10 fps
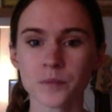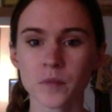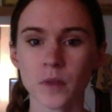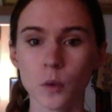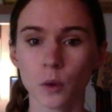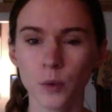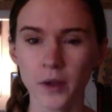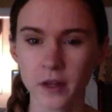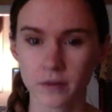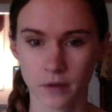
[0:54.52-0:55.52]
you are
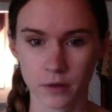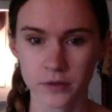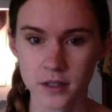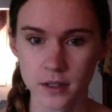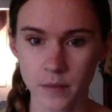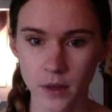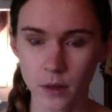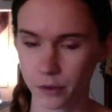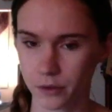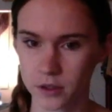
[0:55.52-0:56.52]
really involved in something,
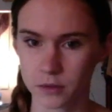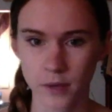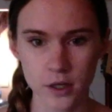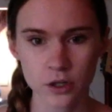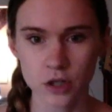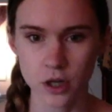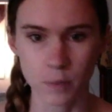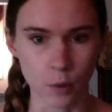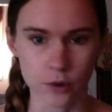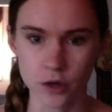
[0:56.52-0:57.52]
whether that's a relationship
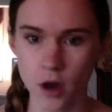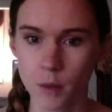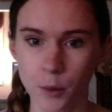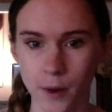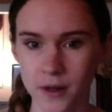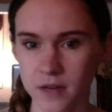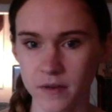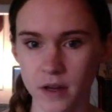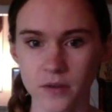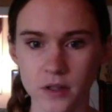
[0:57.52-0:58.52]
or a job or an
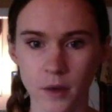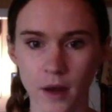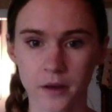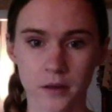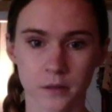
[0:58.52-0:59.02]
activity of some kind,